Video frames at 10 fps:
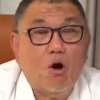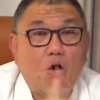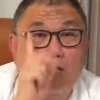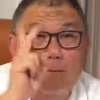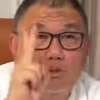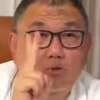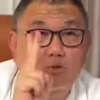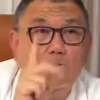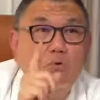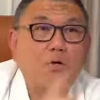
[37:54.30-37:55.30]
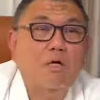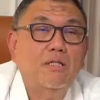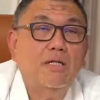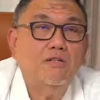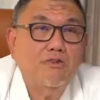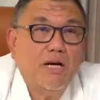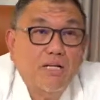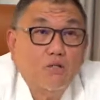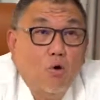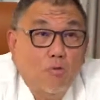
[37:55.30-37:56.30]
or number 2, the drug
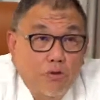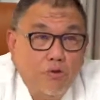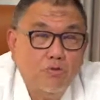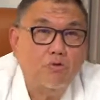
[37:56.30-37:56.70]
is overdosed.